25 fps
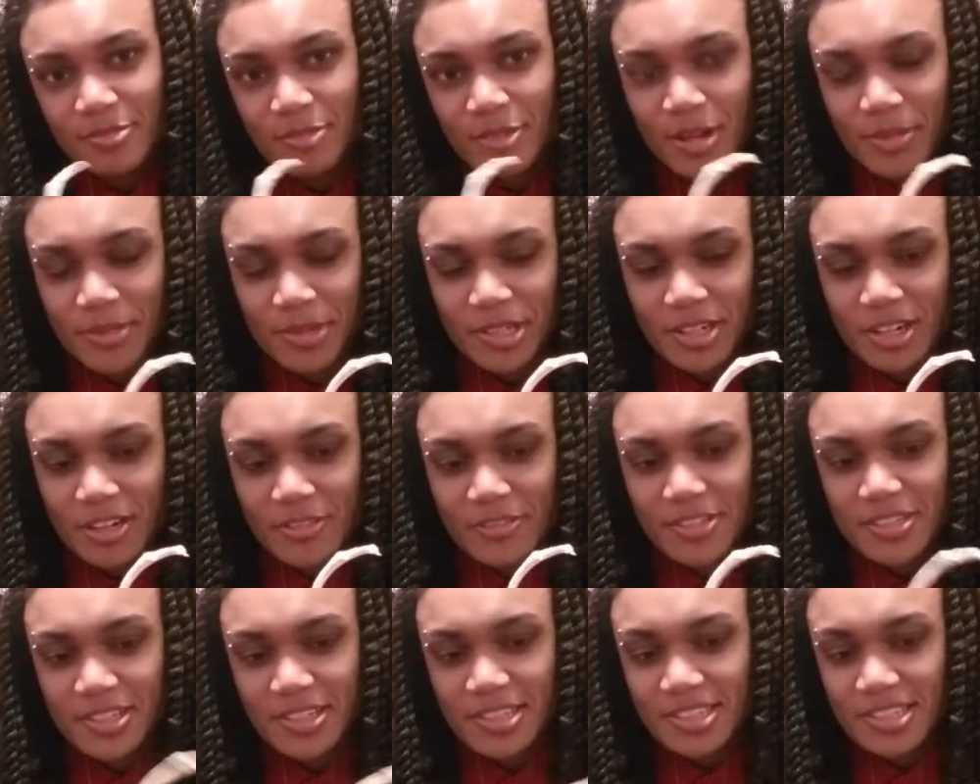I mean,
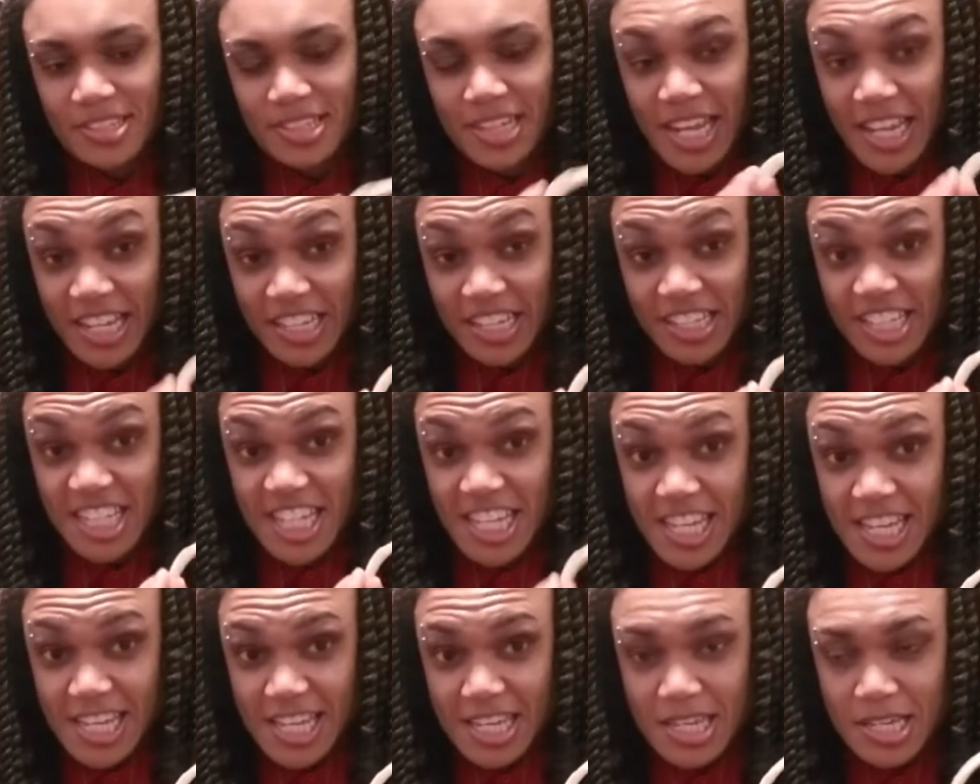obviously it's an
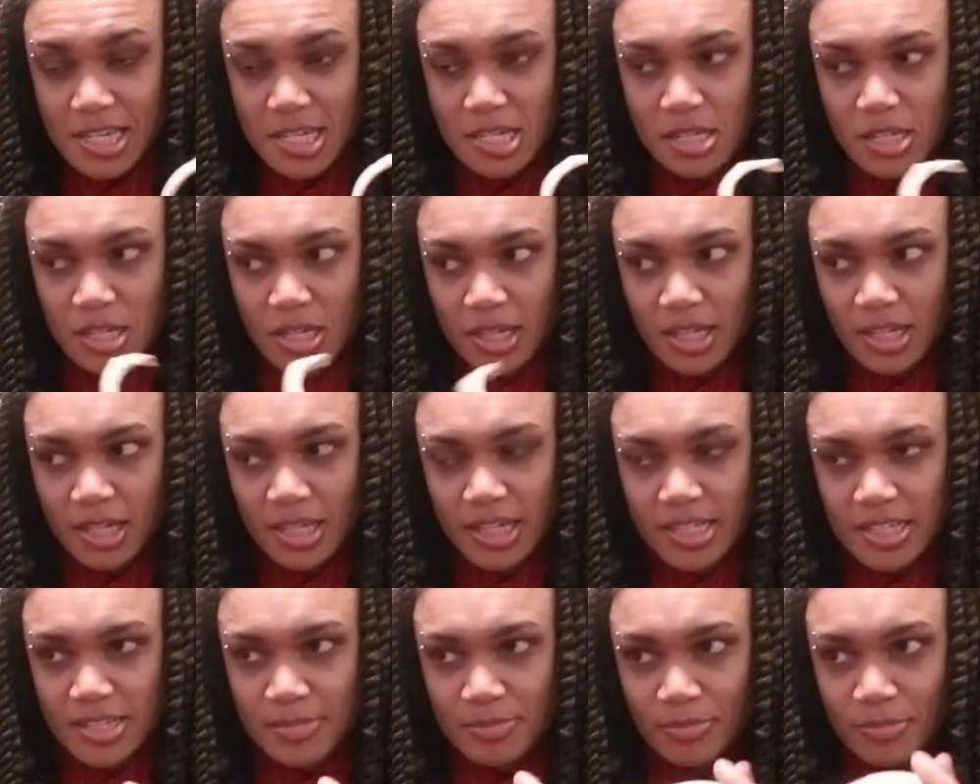antique,
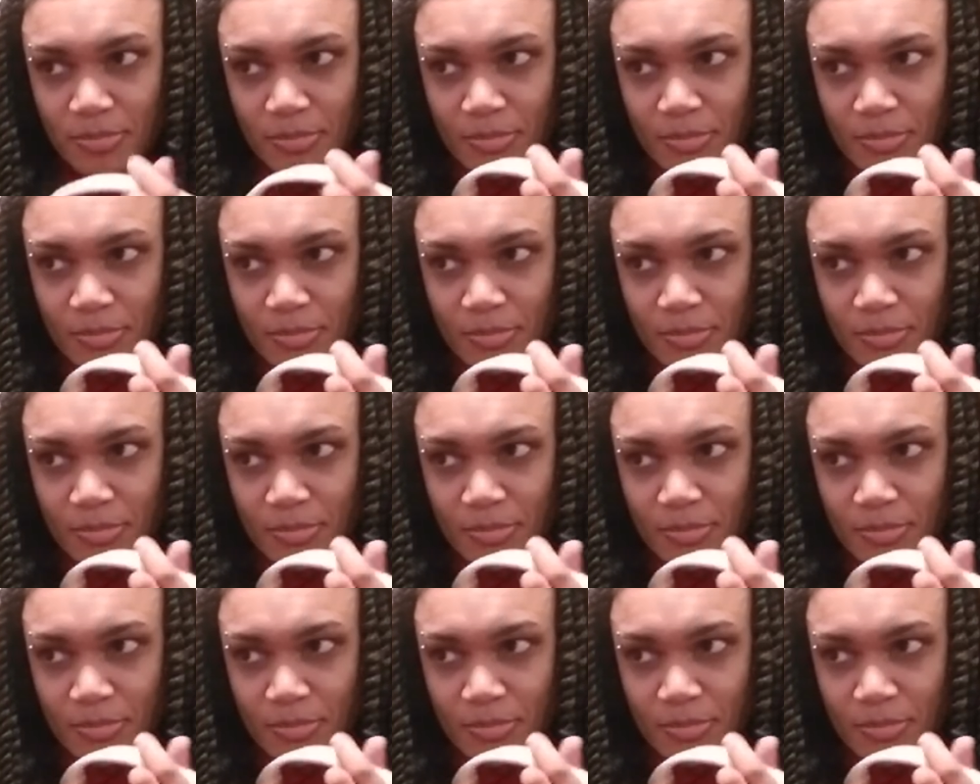it's